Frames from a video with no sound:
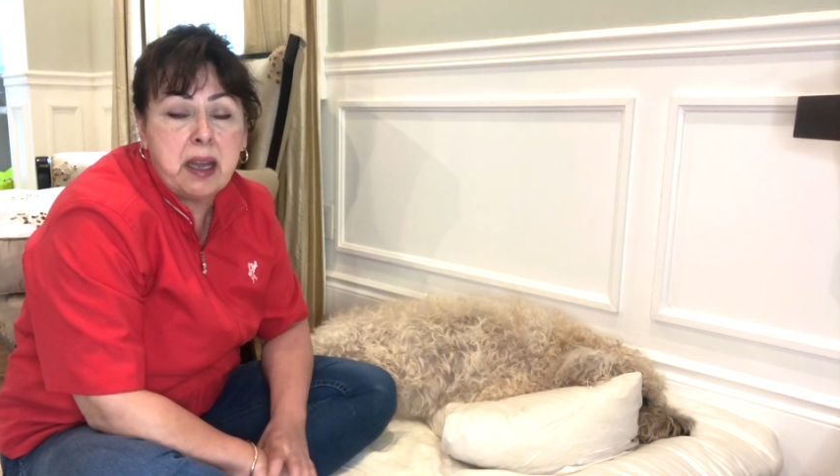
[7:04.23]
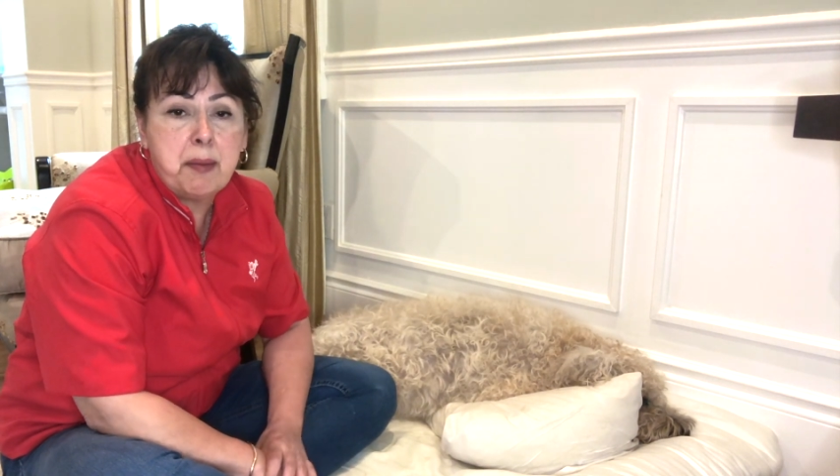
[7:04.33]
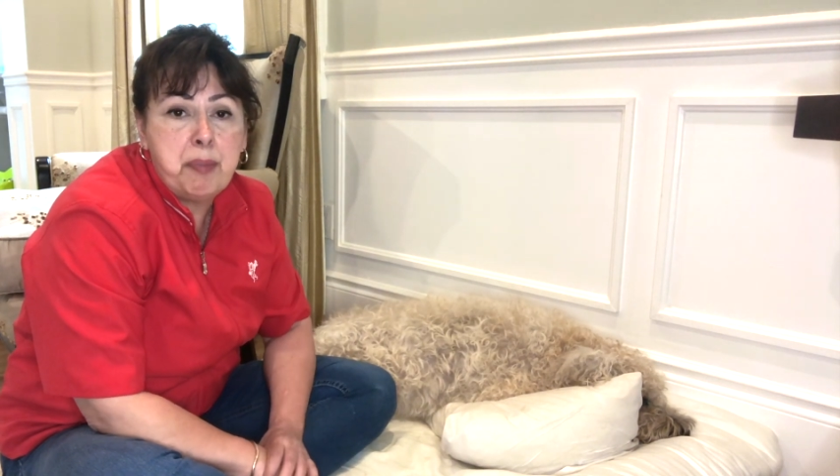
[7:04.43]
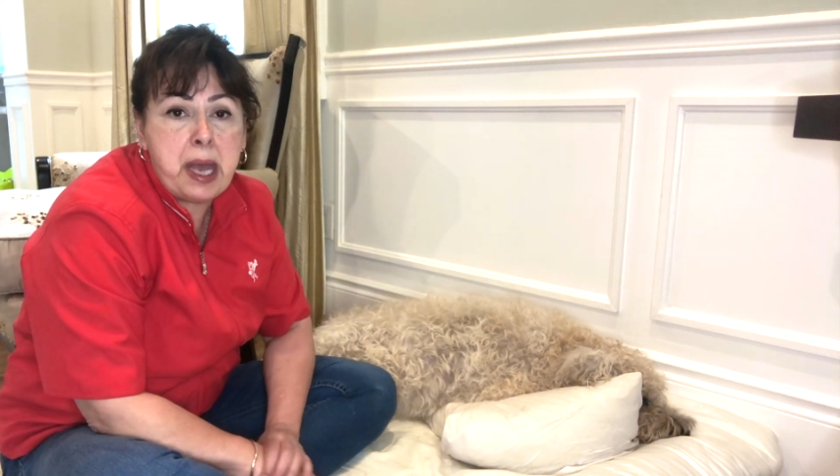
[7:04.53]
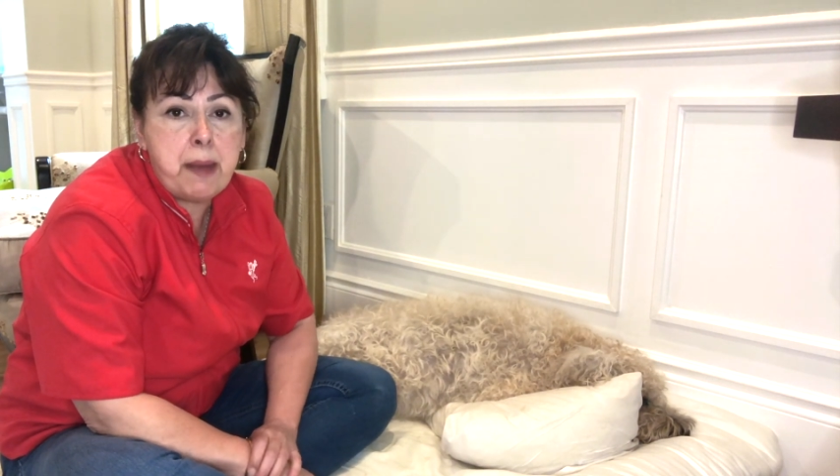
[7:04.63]
a
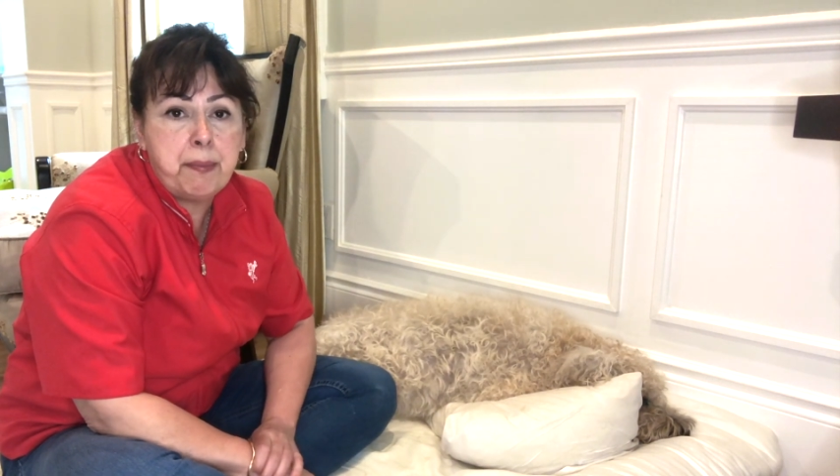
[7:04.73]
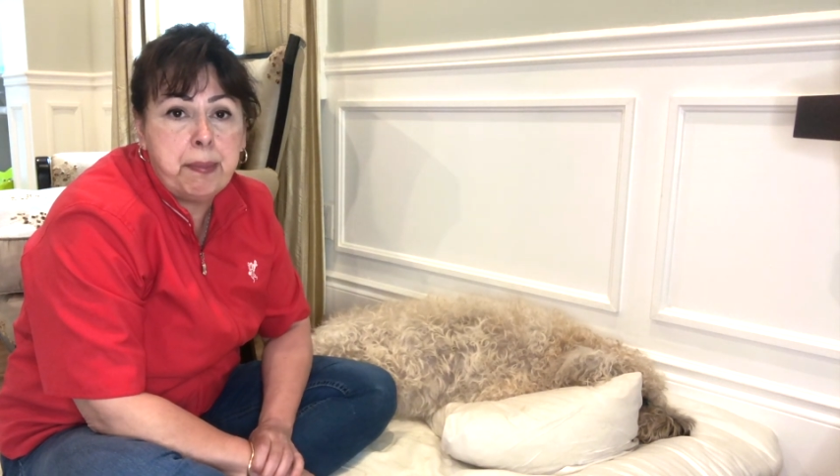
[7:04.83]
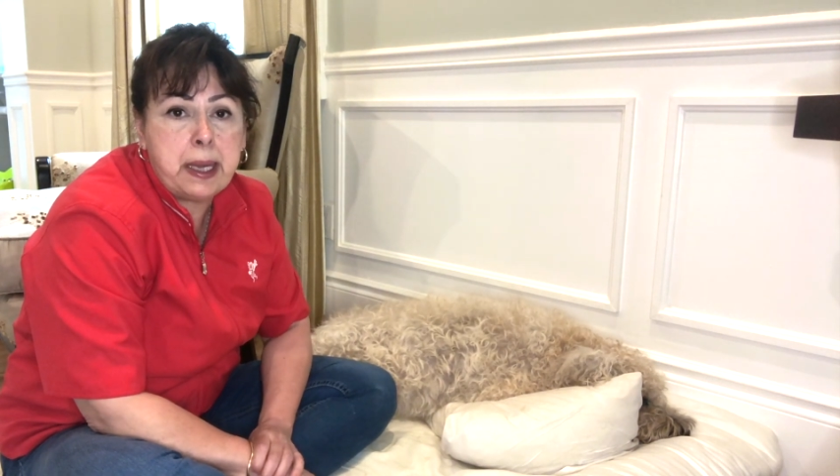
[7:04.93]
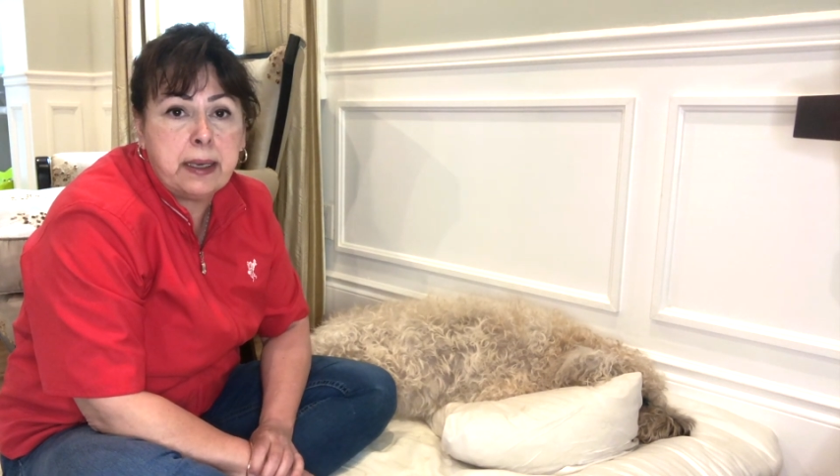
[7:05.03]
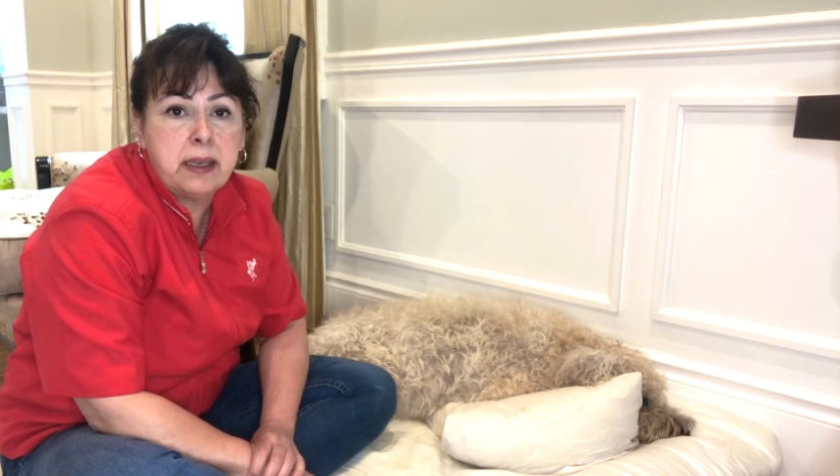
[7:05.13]
pep
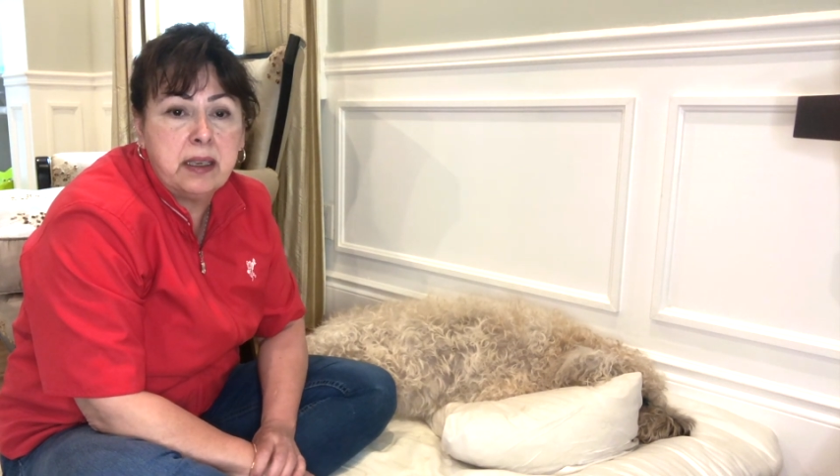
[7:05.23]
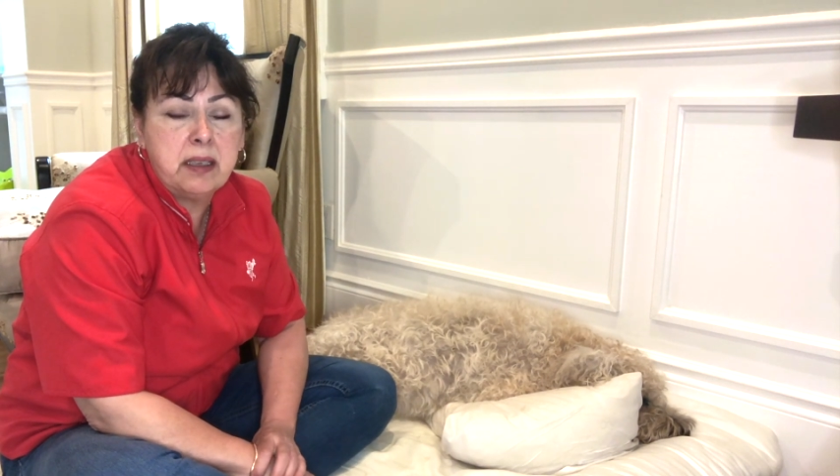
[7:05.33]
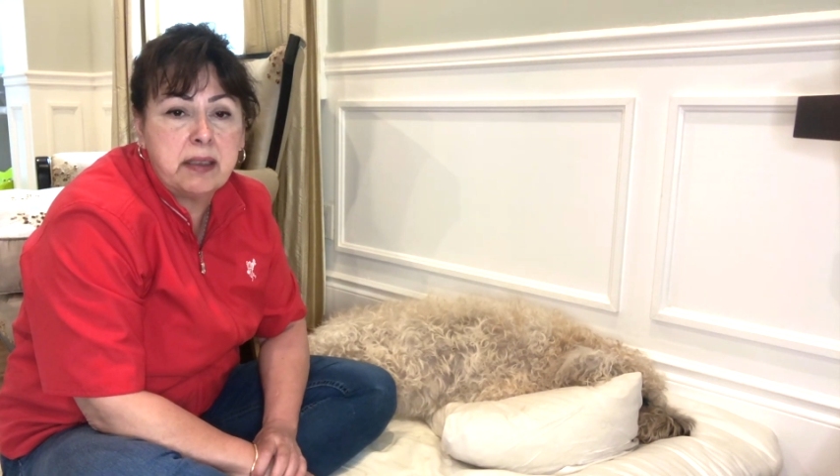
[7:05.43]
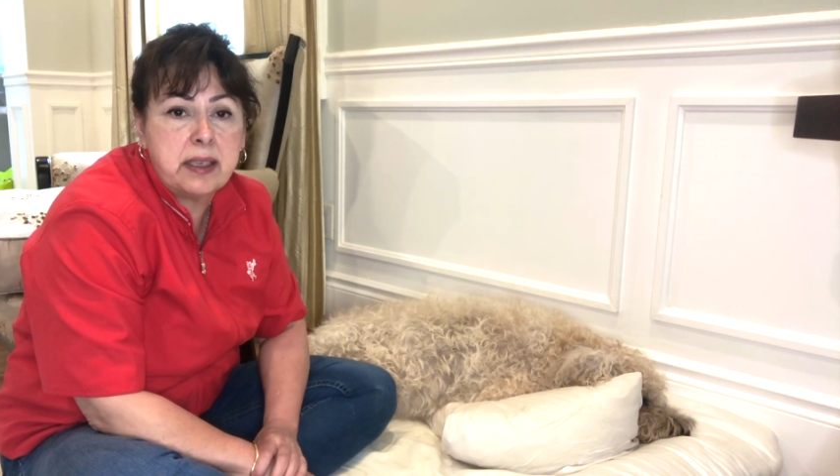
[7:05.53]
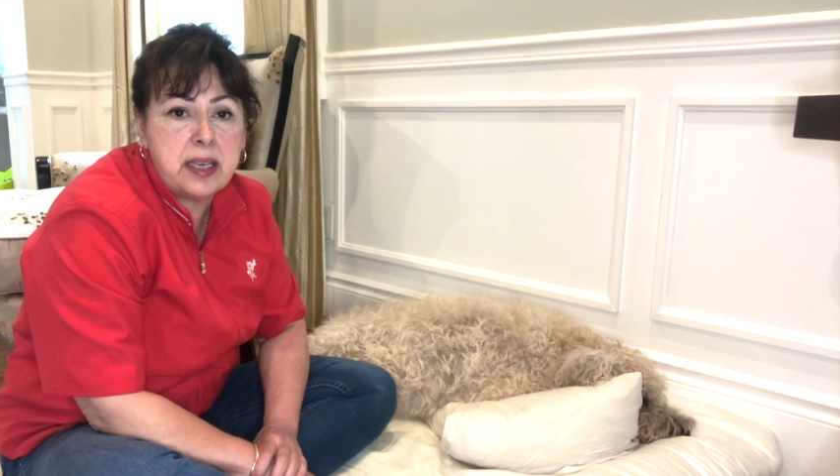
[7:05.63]
back in
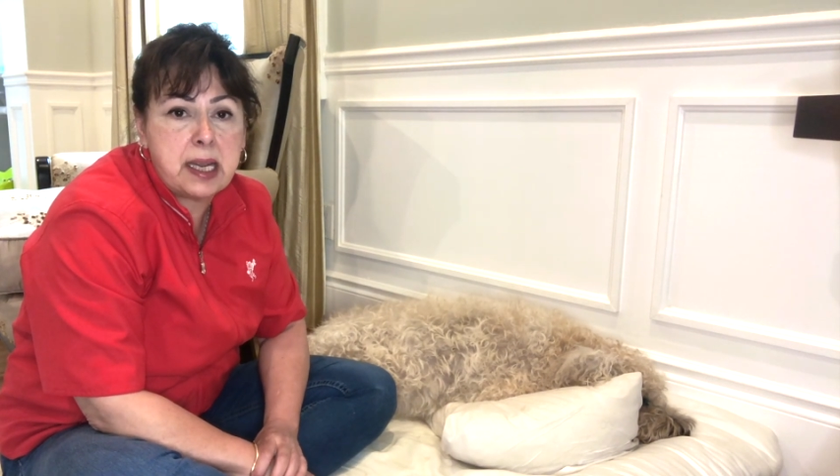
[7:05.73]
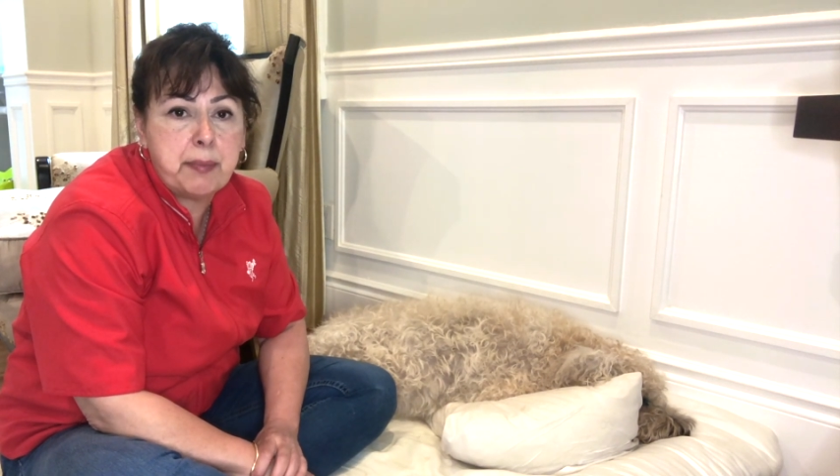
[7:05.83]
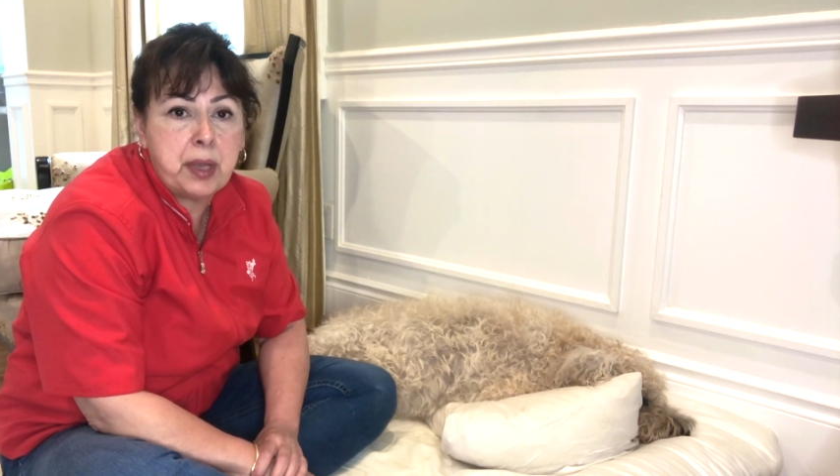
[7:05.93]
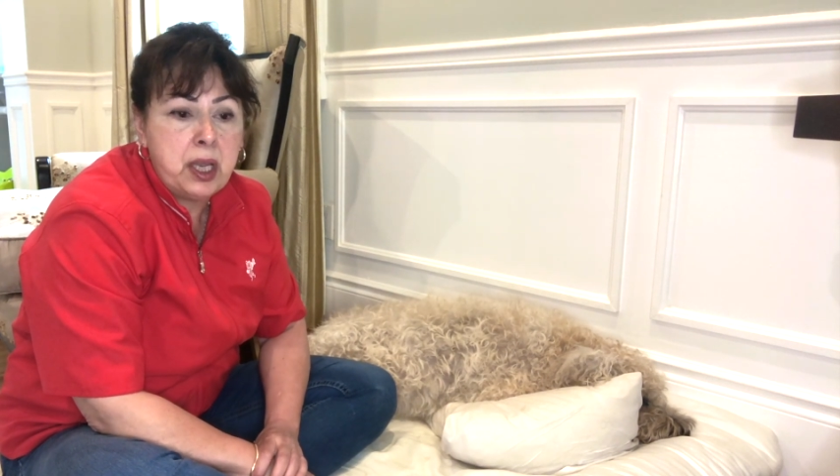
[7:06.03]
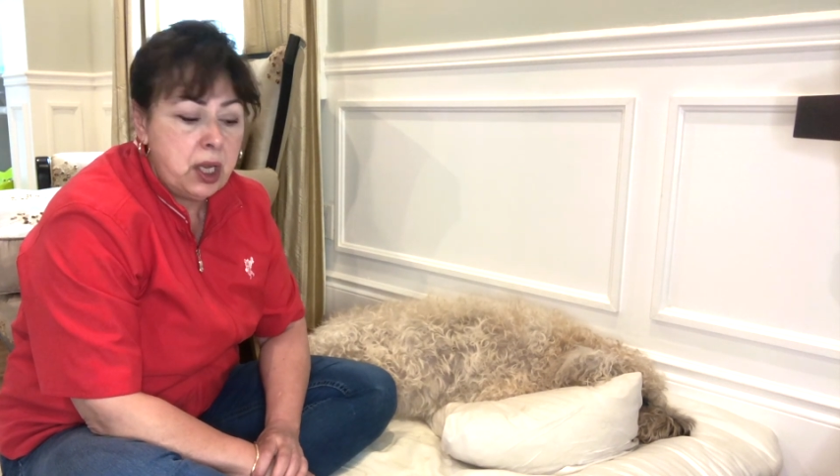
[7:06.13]
his step.